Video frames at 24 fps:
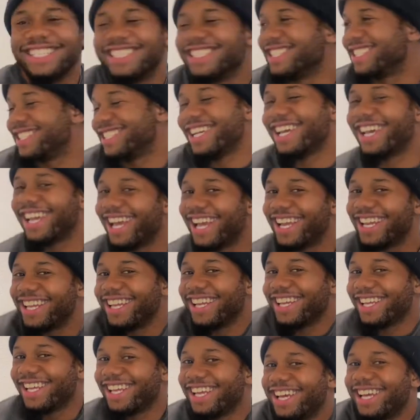what I'm saying?
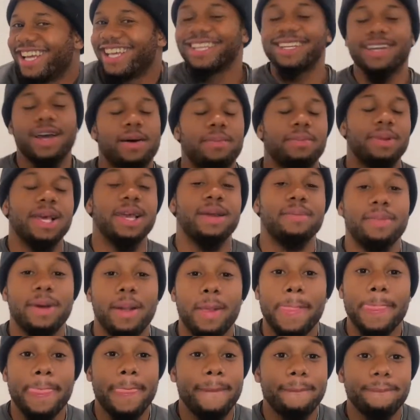Yeah, I'll play. But
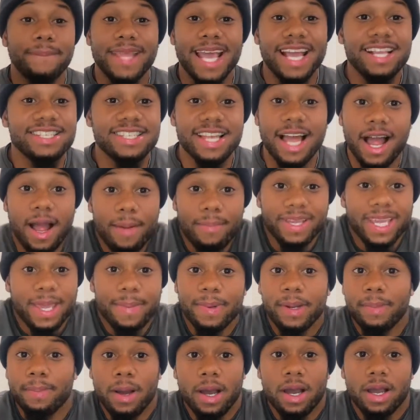that time, but keep
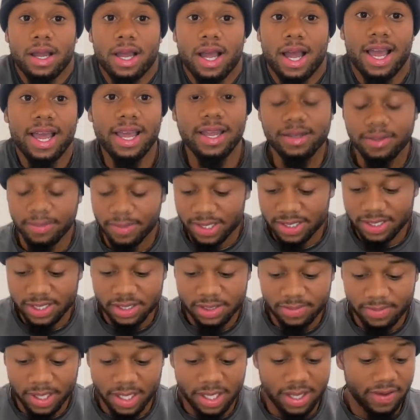it a buck. I had the best sex
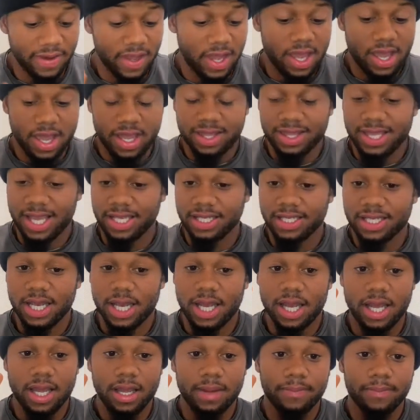of my life. That
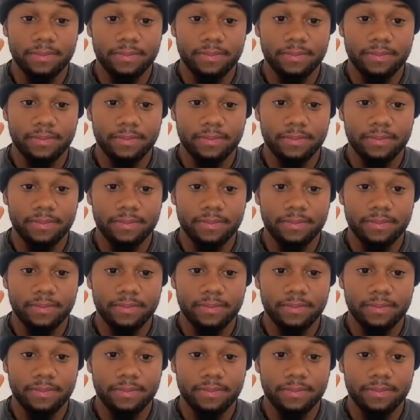time,